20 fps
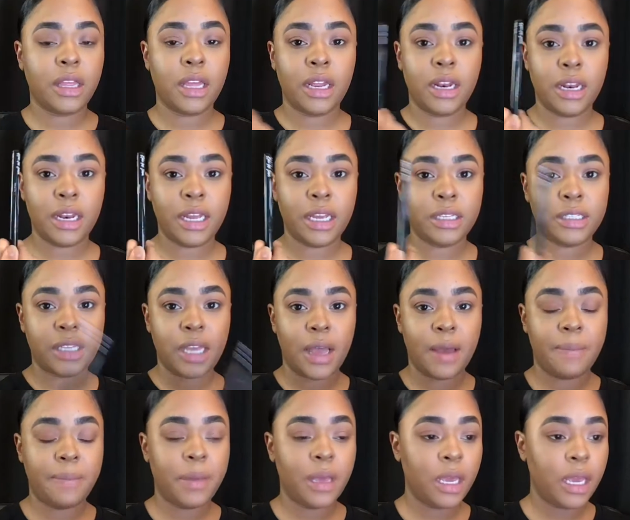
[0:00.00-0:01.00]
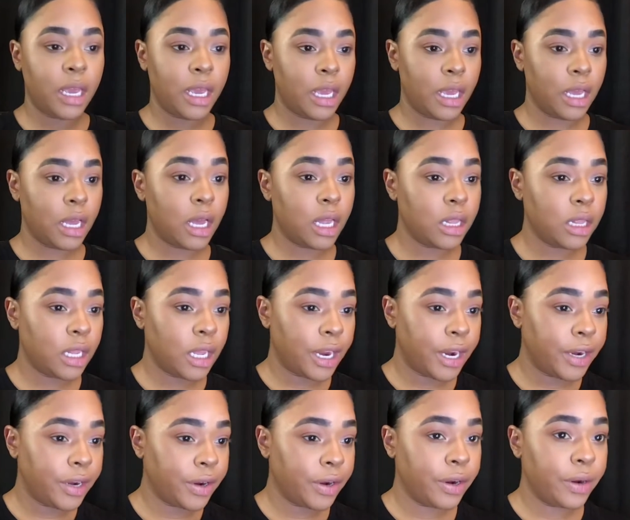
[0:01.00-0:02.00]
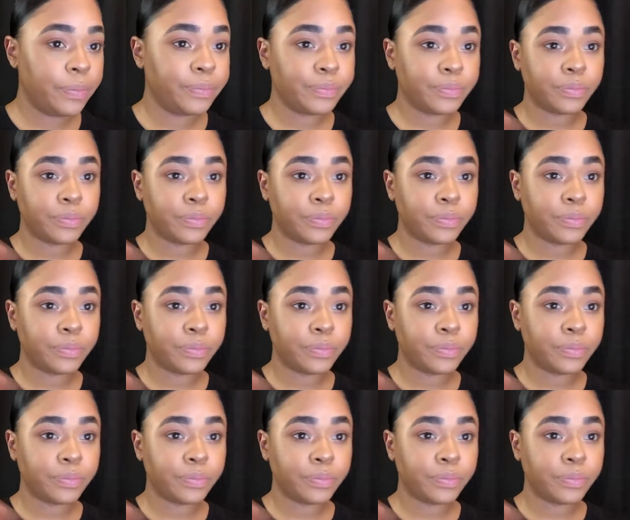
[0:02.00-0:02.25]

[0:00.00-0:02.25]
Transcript: the NYX Epic Ink Liner.